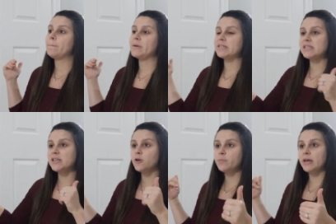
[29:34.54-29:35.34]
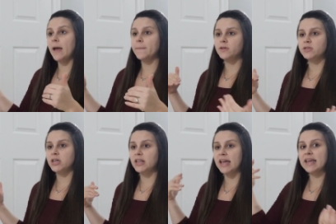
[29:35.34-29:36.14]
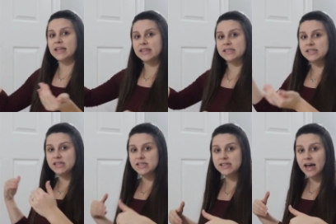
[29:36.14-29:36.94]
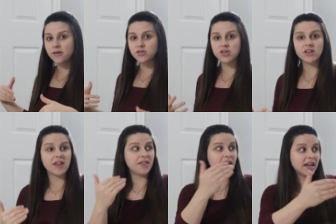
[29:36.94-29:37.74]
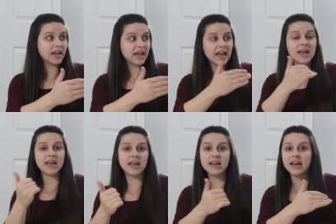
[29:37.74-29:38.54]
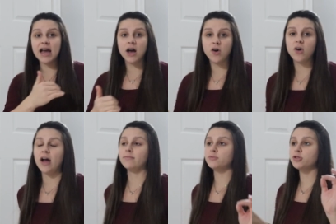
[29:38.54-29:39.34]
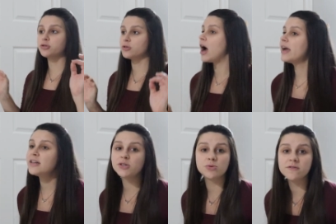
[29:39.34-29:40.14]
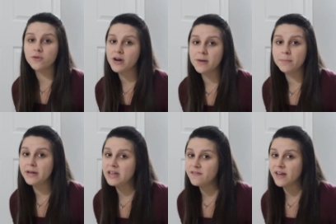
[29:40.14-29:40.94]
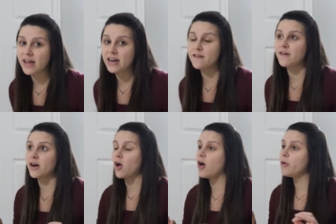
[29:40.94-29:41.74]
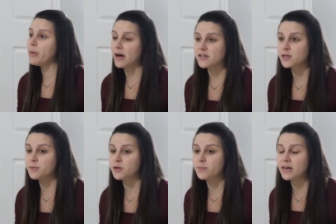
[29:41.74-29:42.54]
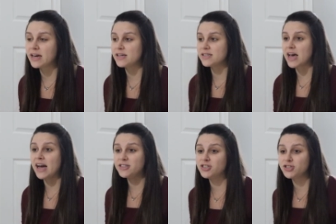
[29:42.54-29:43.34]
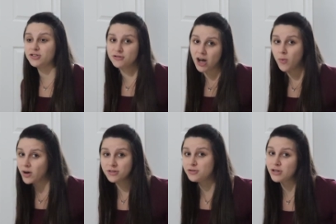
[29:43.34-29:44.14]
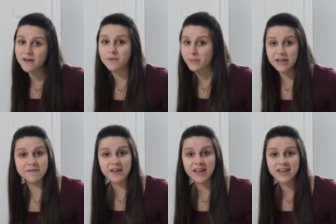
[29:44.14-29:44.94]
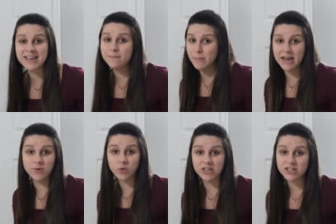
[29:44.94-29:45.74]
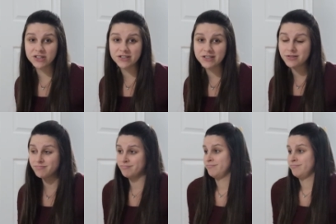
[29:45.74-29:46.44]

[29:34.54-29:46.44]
but still be able to like get the seats down so that they can get in and out. I'm trying to avoid a minivan if at all possible because I just do not want to drive a minivan in Maine winters.